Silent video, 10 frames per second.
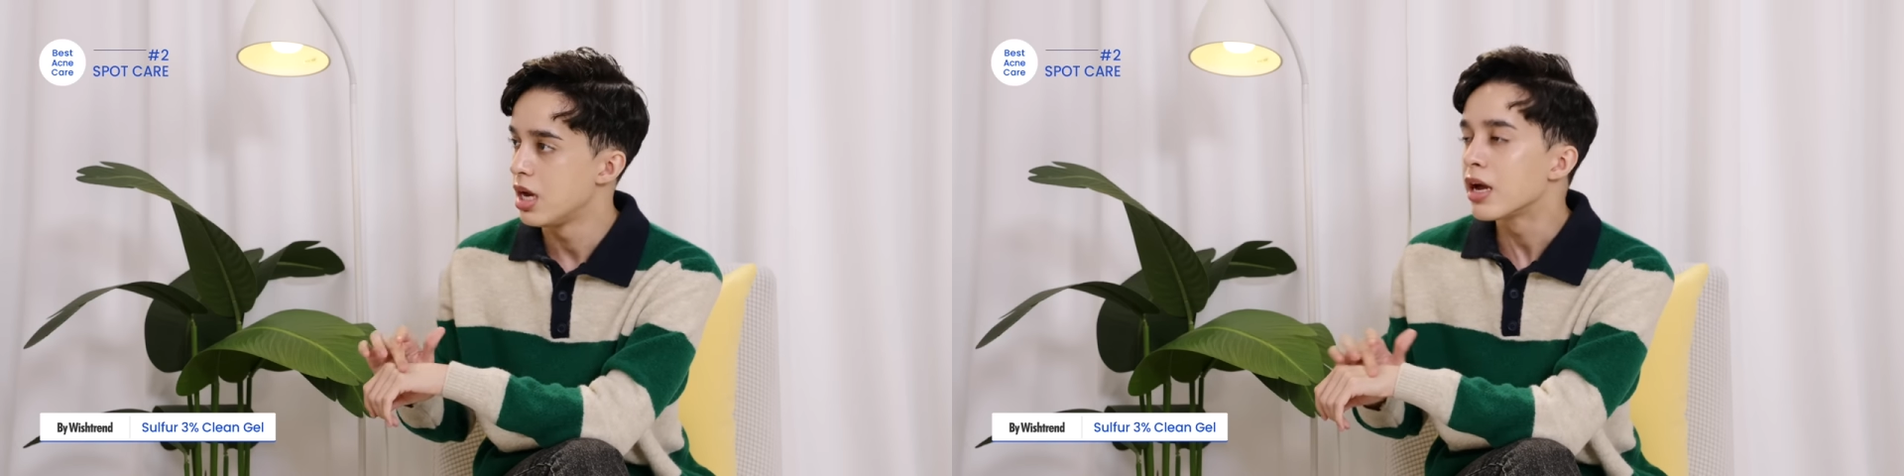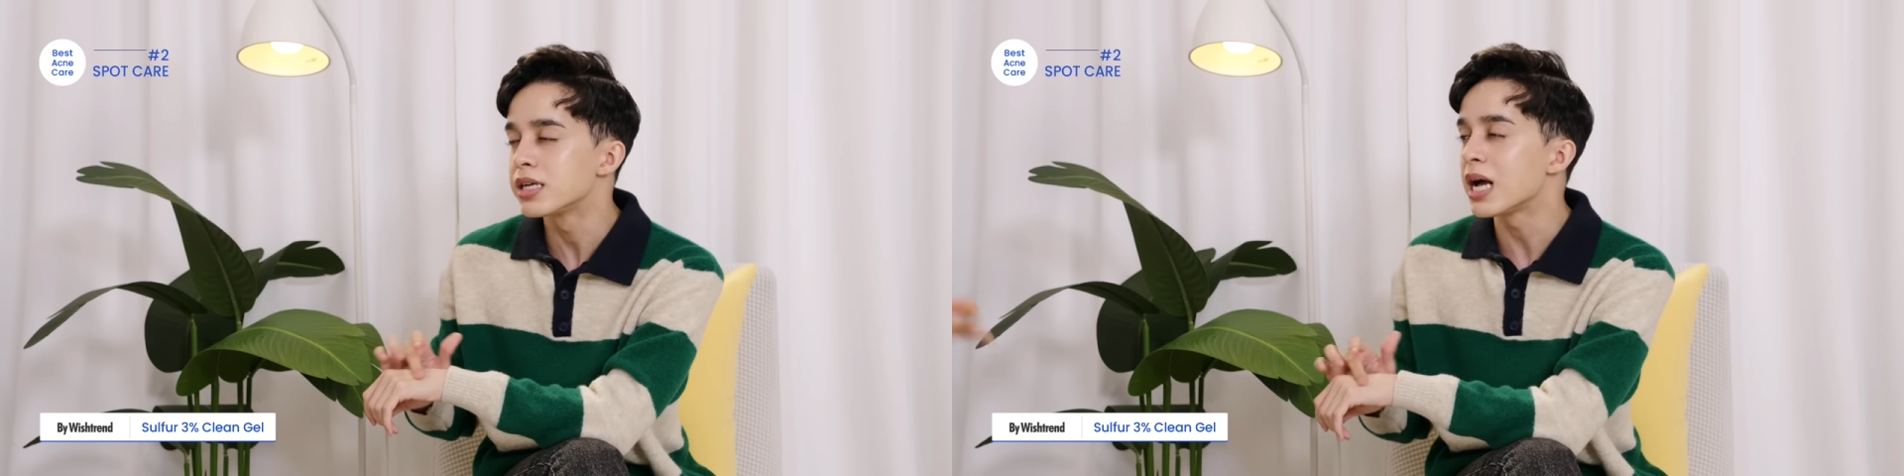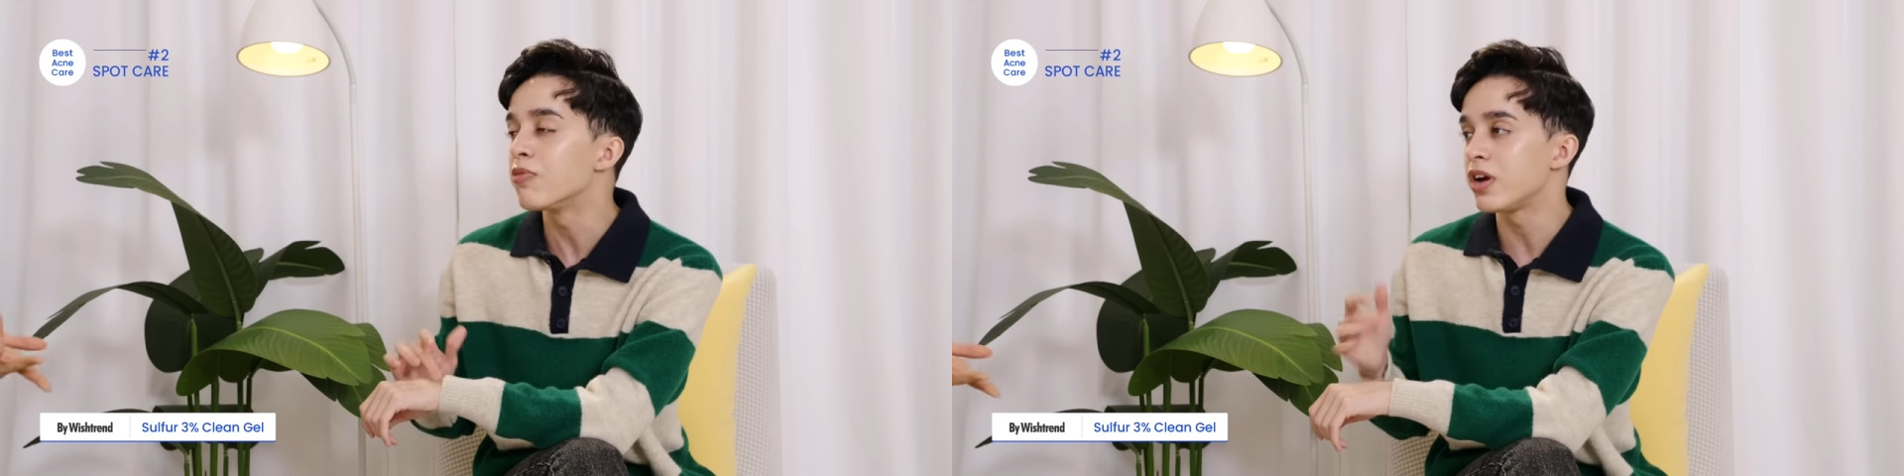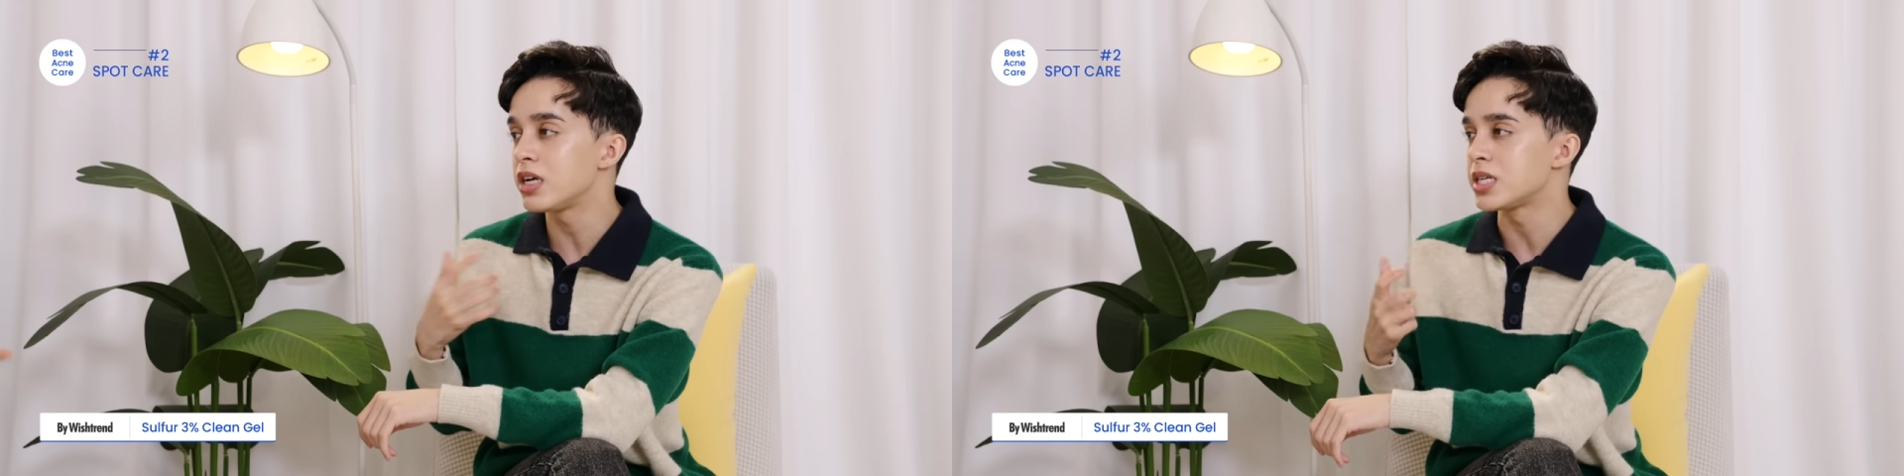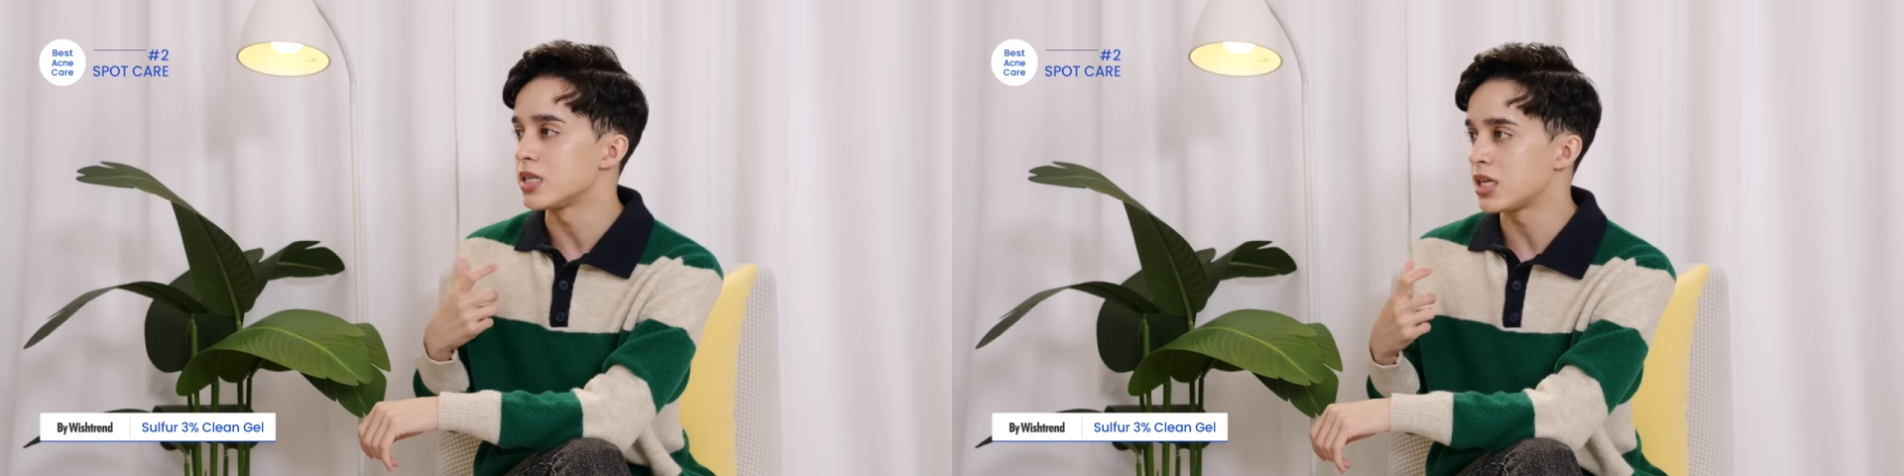Because I'm very
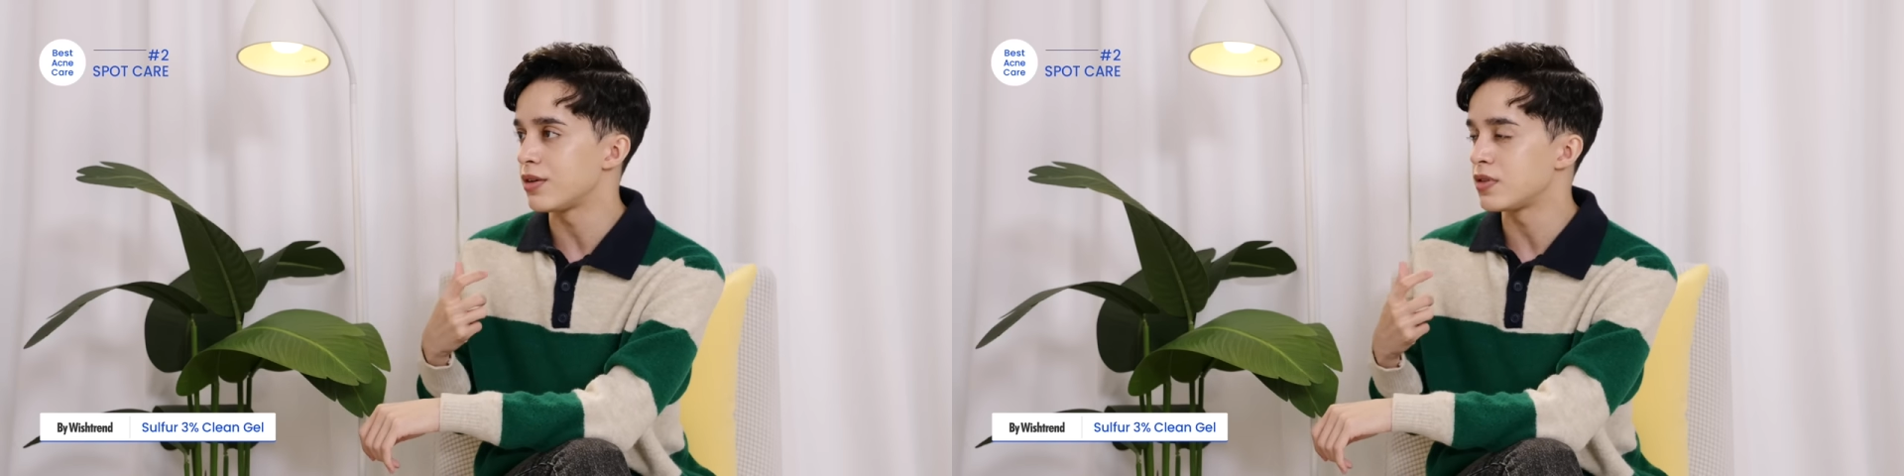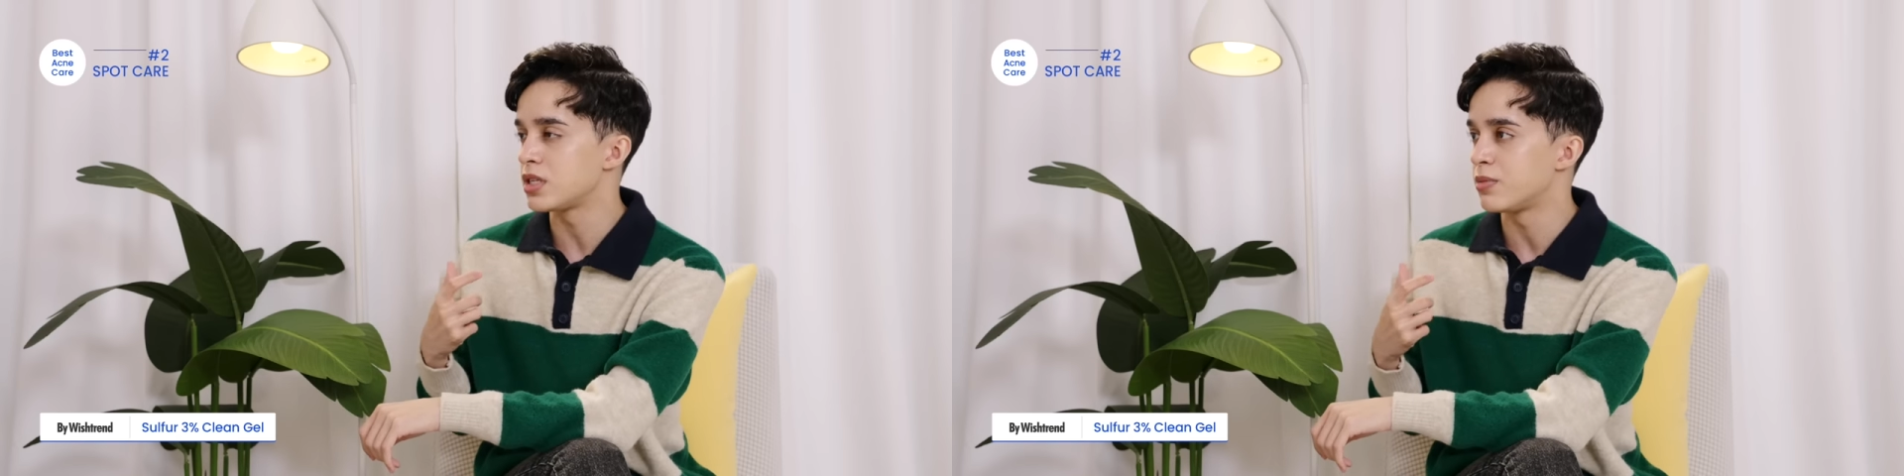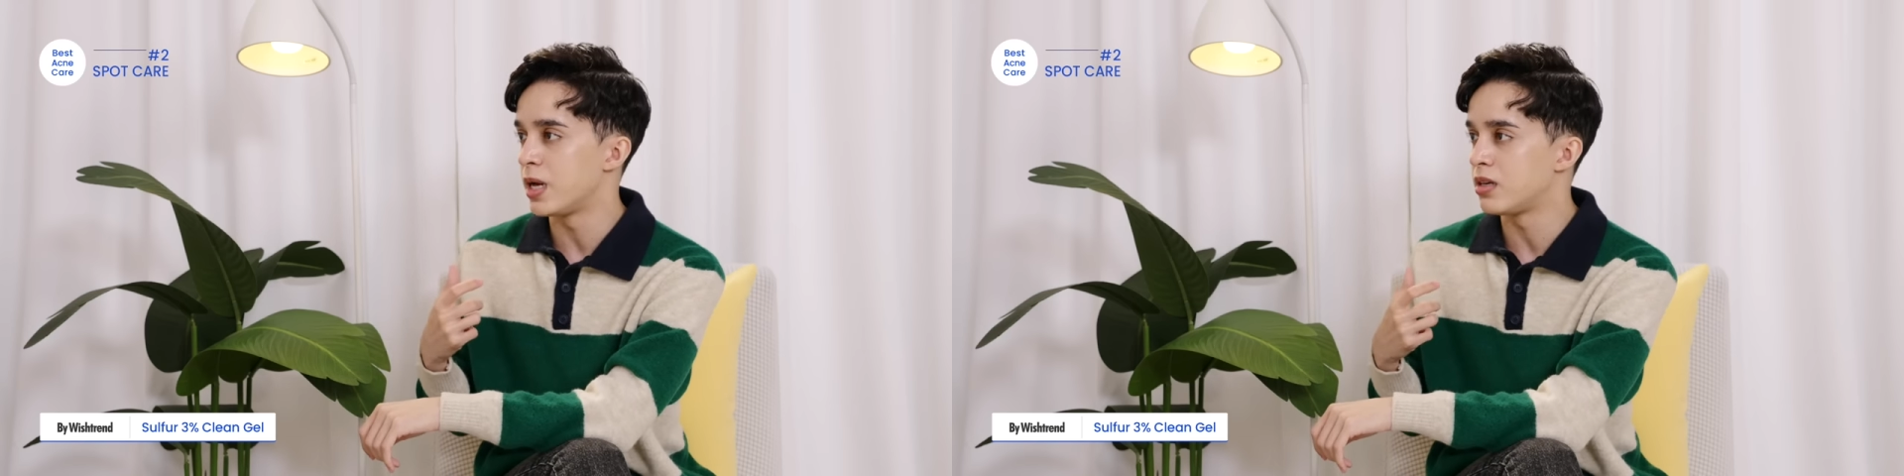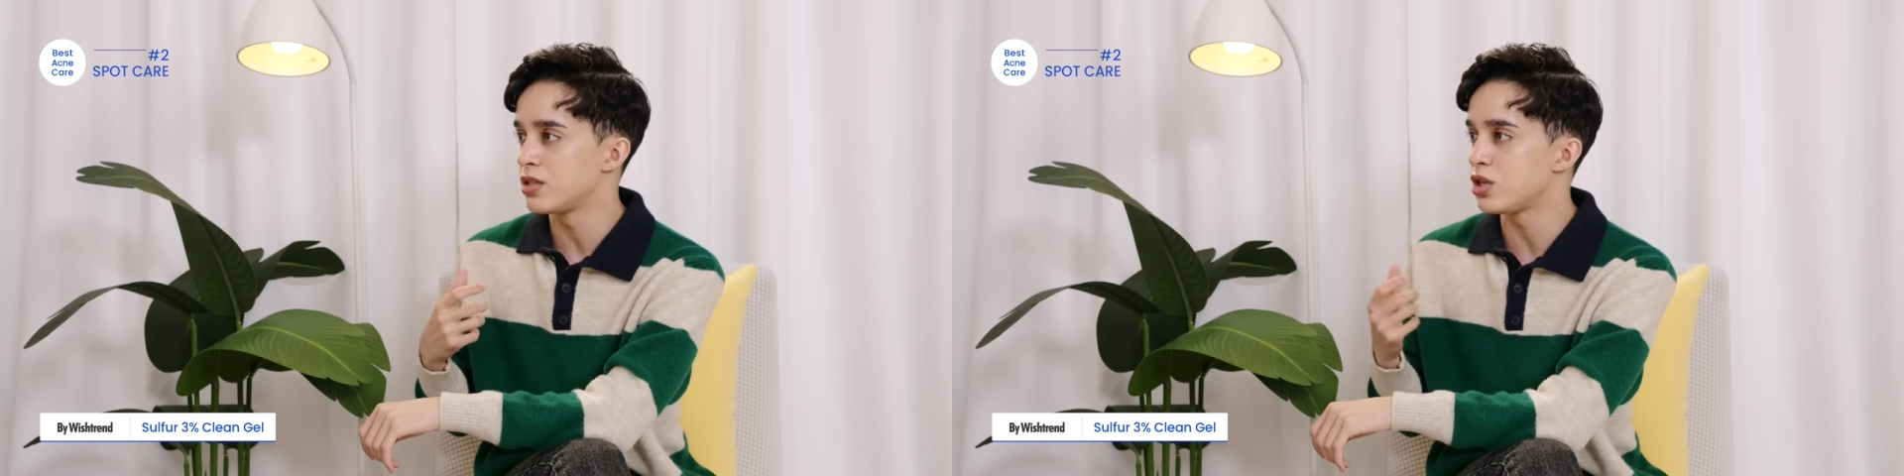sensitive to smells.